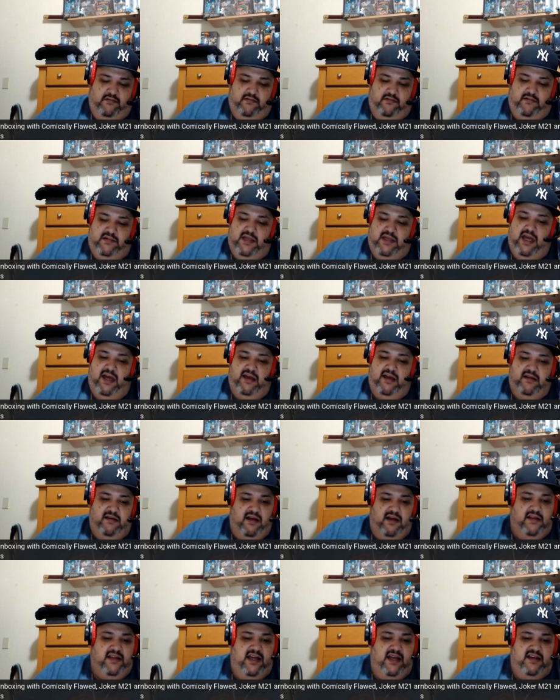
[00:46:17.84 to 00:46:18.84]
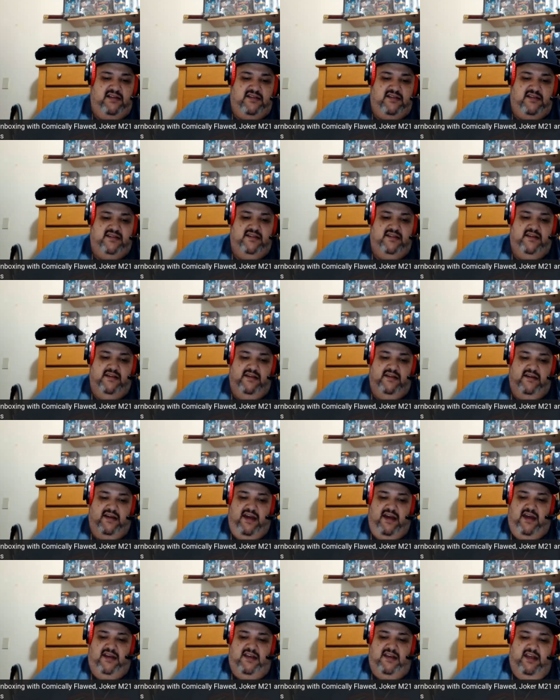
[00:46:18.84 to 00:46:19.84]
Yeah, uh, nice.
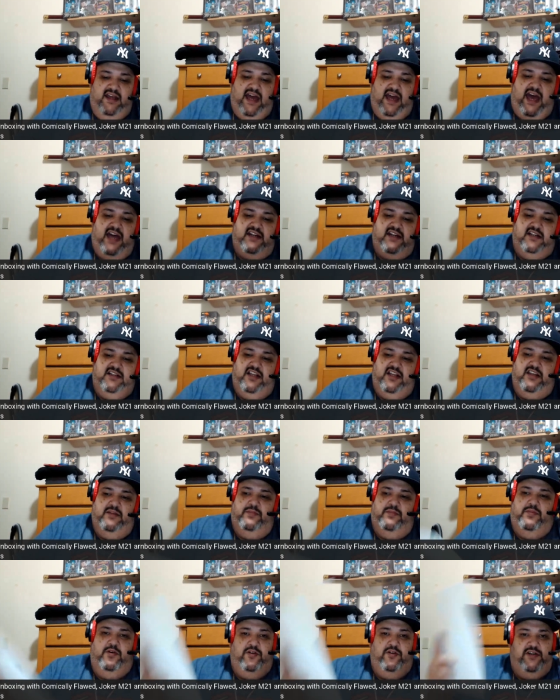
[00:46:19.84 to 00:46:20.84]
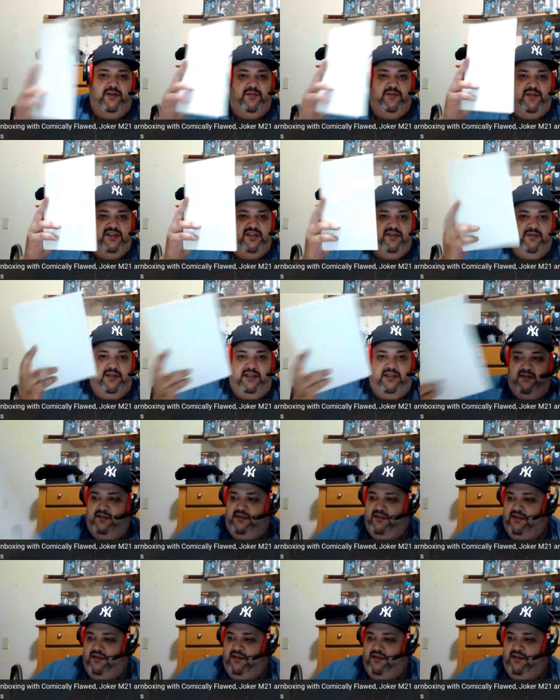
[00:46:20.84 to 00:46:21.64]
And he had another board in between.